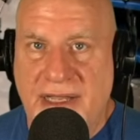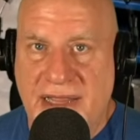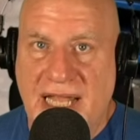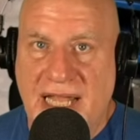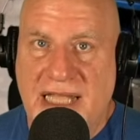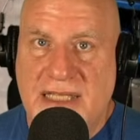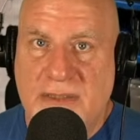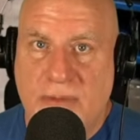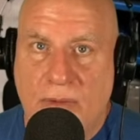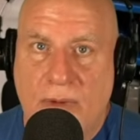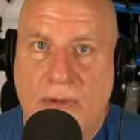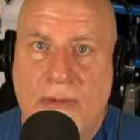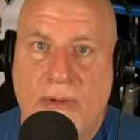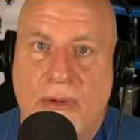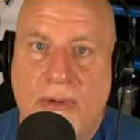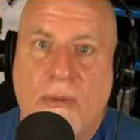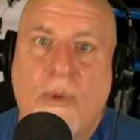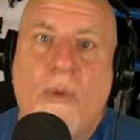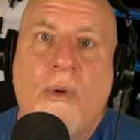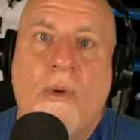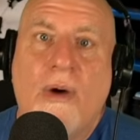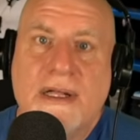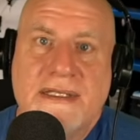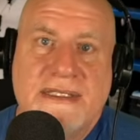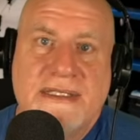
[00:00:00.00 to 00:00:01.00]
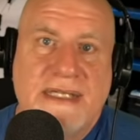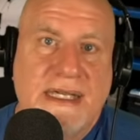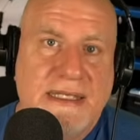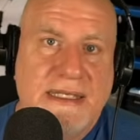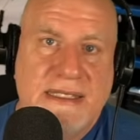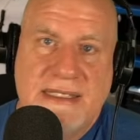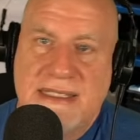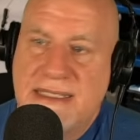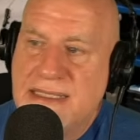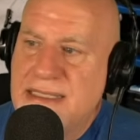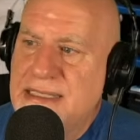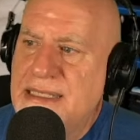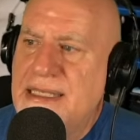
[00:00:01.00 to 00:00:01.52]
That's what we're wanting
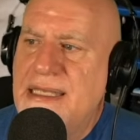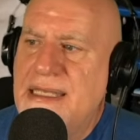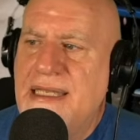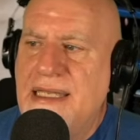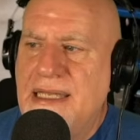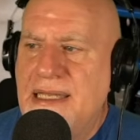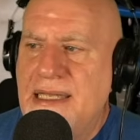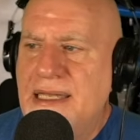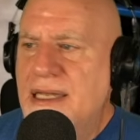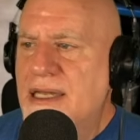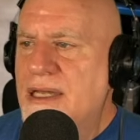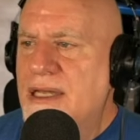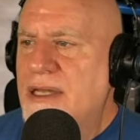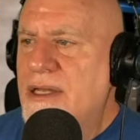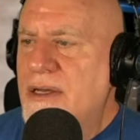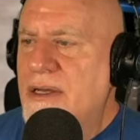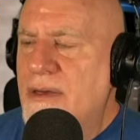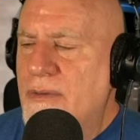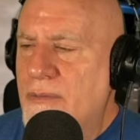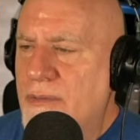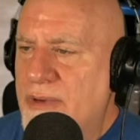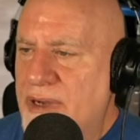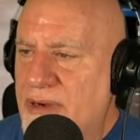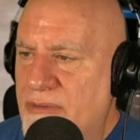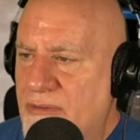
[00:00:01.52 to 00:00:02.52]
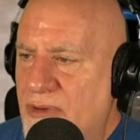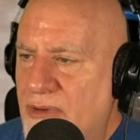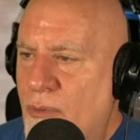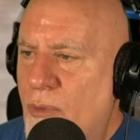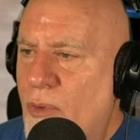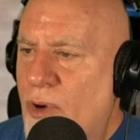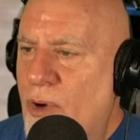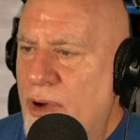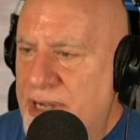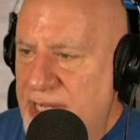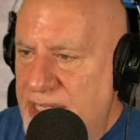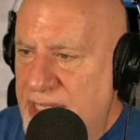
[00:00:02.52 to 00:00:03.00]
to see when we're wanting